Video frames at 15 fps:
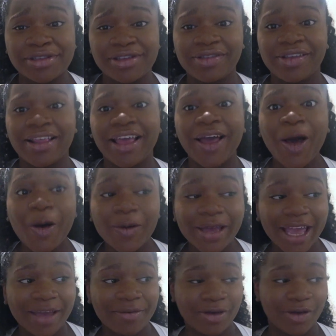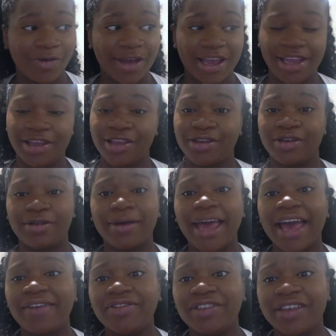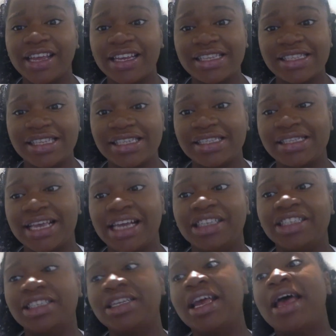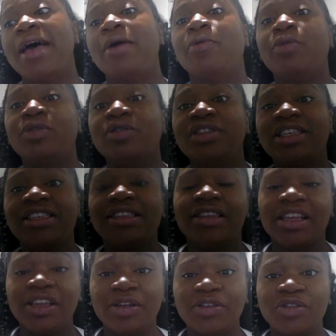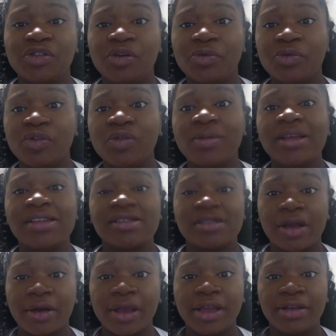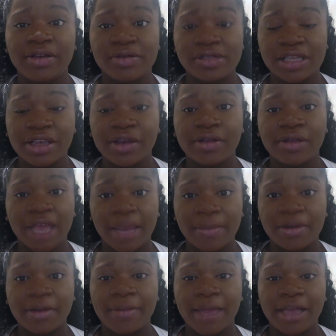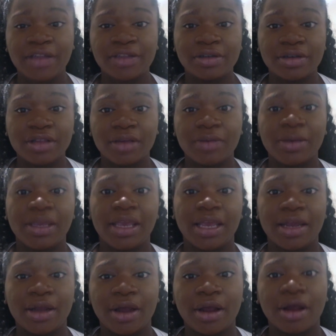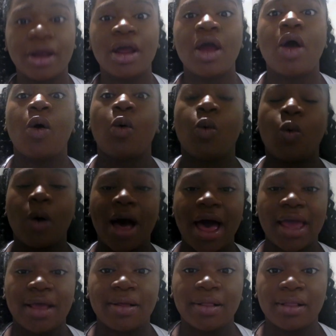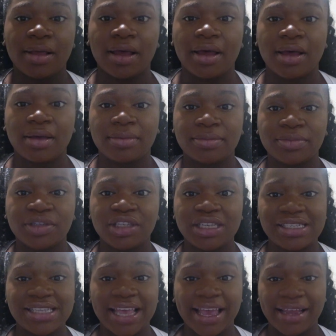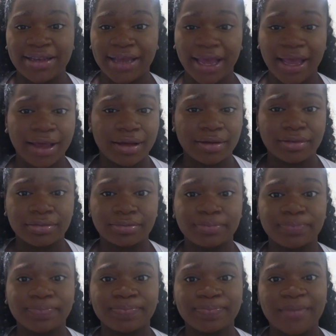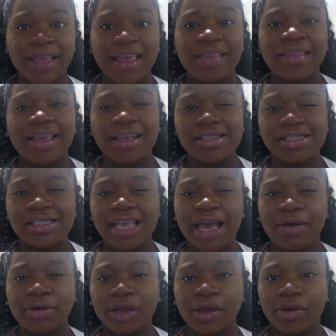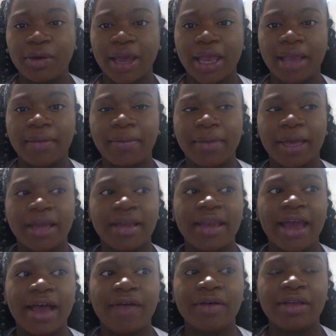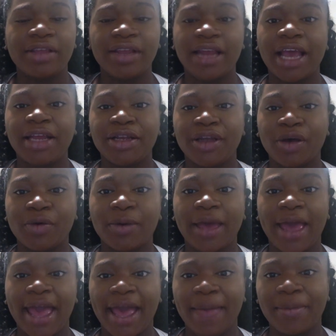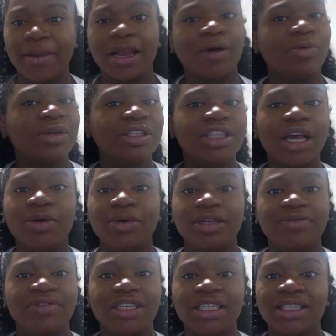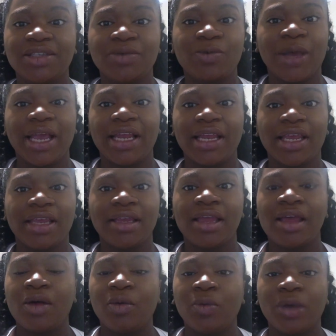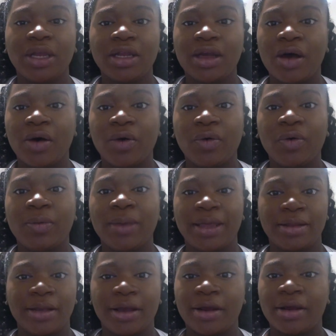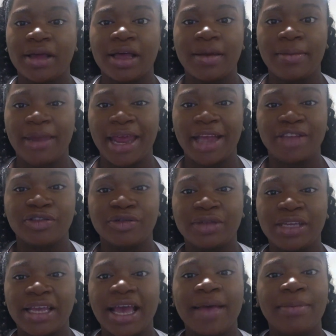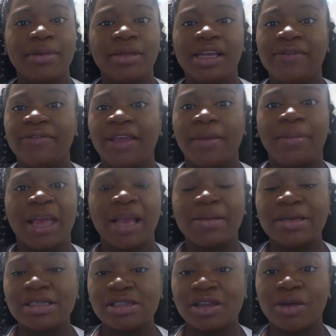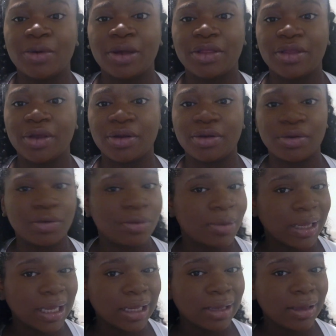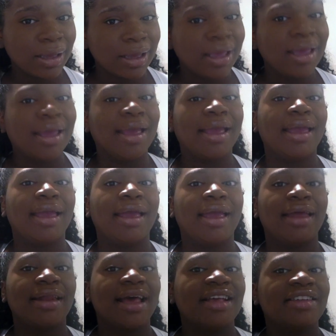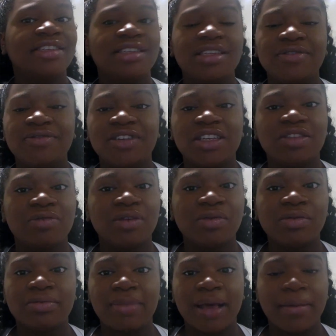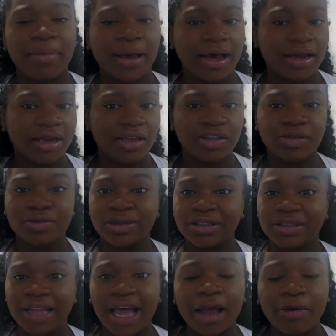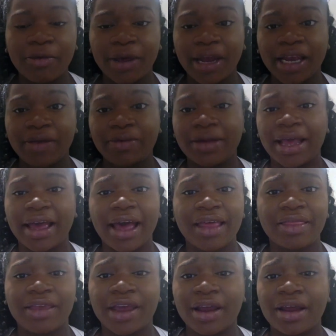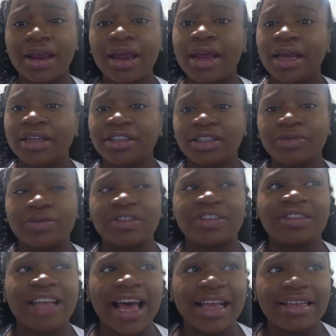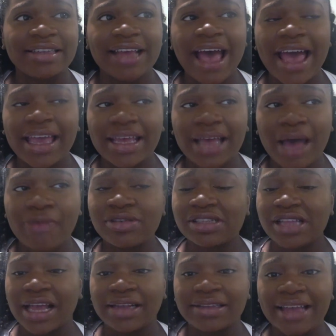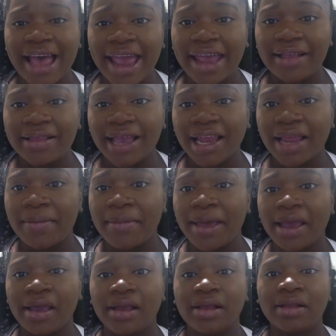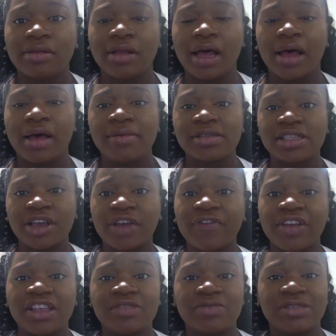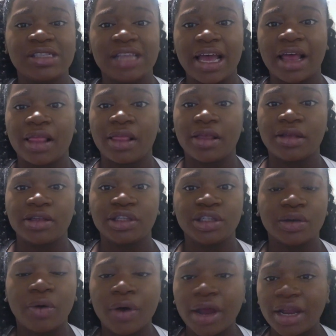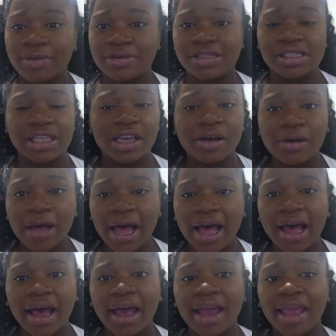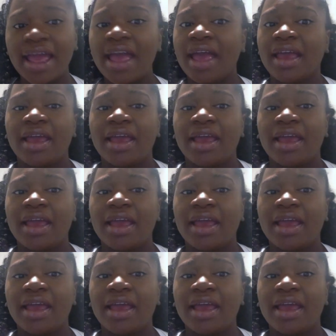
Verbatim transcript: So they're like, okay, well, great. You don't have to get a C-section. We'll just send you to a room and start inducing your labor to make sure that we get her while um, she's head down. That sounded great, but now that I know what happened, I wish I would have just waited, went home, and let her come naturally. I believe that babies know what they're doing, and I should have just went with my body. She was not ready. When I got there, she was not dilated. I was not dilated. My um, cervix was not short. It was still high.